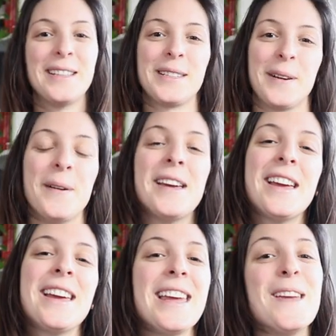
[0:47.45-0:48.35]
And so
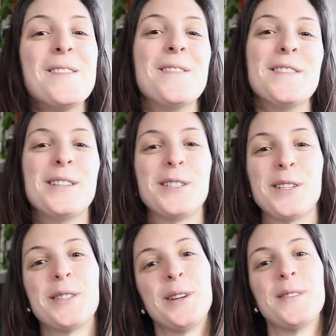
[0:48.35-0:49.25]
even if this
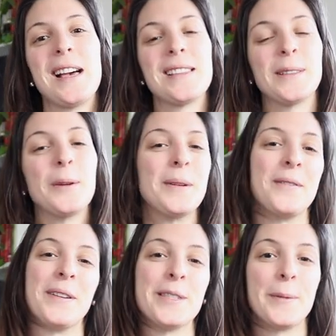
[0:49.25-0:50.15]
just serves as a little
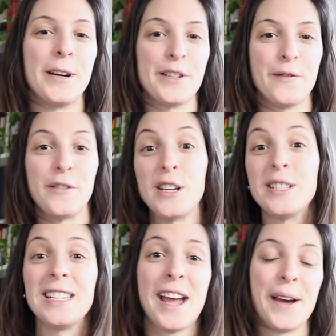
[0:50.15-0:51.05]
bit of inspiration for you
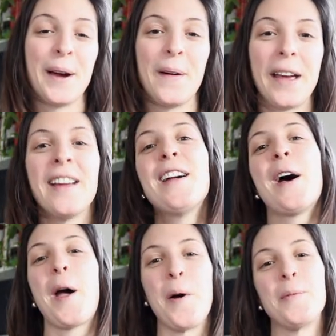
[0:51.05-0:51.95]
to get going,
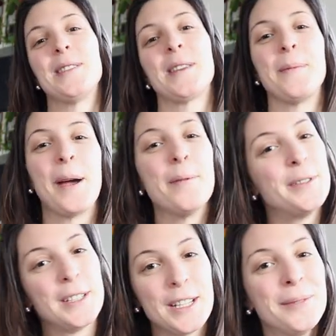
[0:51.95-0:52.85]
I hope this can be
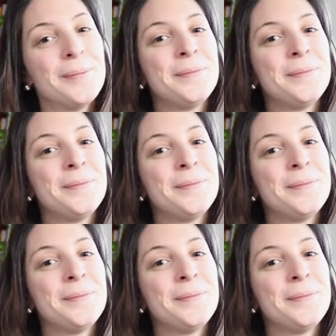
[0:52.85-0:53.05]
helpful to you.